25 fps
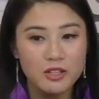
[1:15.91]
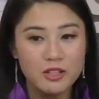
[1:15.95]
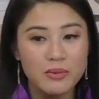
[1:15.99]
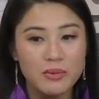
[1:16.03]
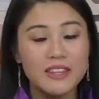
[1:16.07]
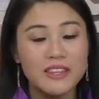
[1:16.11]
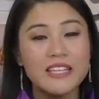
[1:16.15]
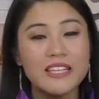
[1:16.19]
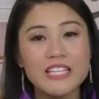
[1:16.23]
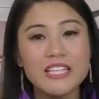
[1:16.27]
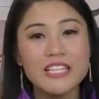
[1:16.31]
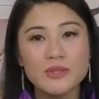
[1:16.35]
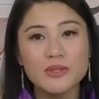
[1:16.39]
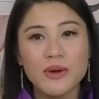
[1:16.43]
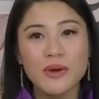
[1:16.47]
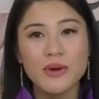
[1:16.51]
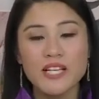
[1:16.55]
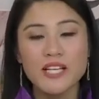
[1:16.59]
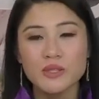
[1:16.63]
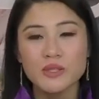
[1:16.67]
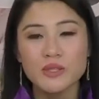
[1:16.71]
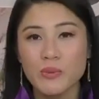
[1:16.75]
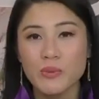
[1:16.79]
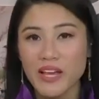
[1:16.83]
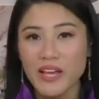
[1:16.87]
But this
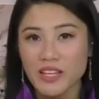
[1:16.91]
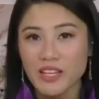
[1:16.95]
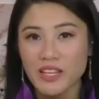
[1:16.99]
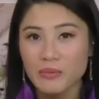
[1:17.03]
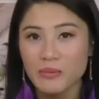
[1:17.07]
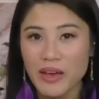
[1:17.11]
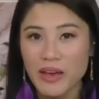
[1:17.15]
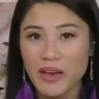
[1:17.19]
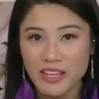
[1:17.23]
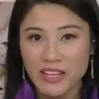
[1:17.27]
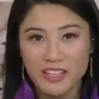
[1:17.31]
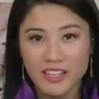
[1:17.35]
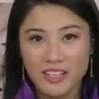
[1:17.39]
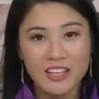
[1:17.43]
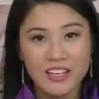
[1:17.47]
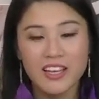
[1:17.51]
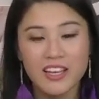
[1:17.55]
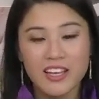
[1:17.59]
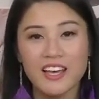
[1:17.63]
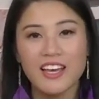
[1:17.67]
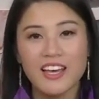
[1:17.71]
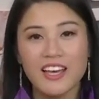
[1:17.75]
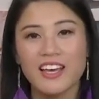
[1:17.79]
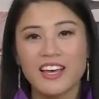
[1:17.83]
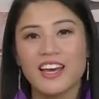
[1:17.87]
was Weki Meki,
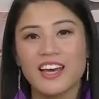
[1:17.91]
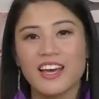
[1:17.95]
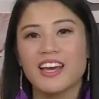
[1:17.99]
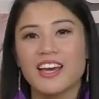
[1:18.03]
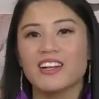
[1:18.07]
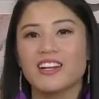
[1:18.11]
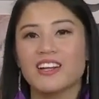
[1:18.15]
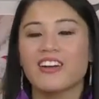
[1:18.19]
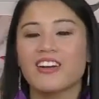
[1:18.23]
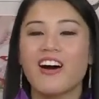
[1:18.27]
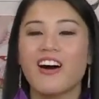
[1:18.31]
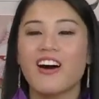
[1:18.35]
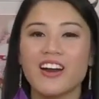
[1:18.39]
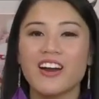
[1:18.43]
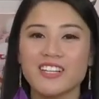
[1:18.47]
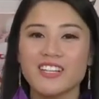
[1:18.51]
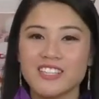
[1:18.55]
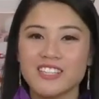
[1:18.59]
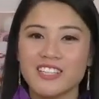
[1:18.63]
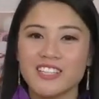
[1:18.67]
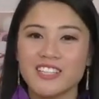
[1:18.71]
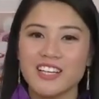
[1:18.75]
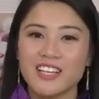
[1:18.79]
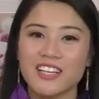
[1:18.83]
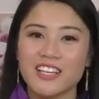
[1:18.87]
and
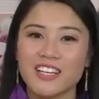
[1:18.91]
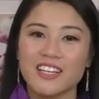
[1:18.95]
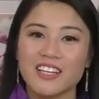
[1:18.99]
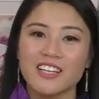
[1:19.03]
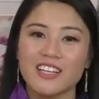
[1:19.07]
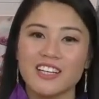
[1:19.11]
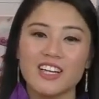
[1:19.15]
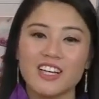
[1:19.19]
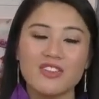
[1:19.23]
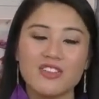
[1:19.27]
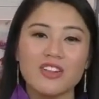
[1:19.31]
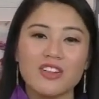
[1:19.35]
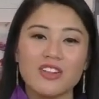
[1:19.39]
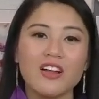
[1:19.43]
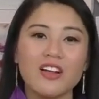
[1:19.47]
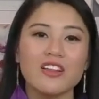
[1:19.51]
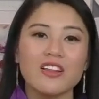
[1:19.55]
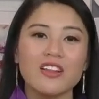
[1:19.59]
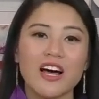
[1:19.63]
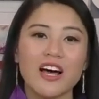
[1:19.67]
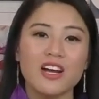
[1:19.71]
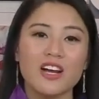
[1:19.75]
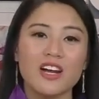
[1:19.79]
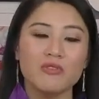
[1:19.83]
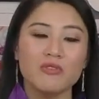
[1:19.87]
honestly, even though a
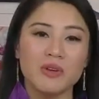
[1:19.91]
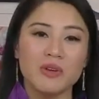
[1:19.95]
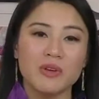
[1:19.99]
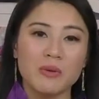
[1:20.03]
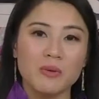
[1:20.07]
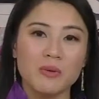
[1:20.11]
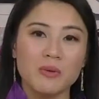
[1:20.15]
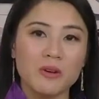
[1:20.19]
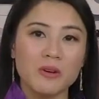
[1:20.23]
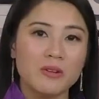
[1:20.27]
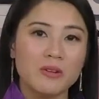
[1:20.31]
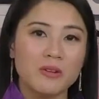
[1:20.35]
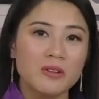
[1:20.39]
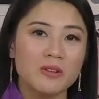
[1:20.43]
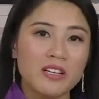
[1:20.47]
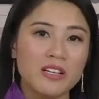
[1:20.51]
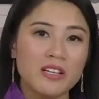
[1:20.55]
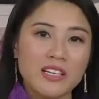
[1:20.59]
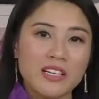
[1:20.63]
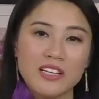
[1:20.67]
lot of people,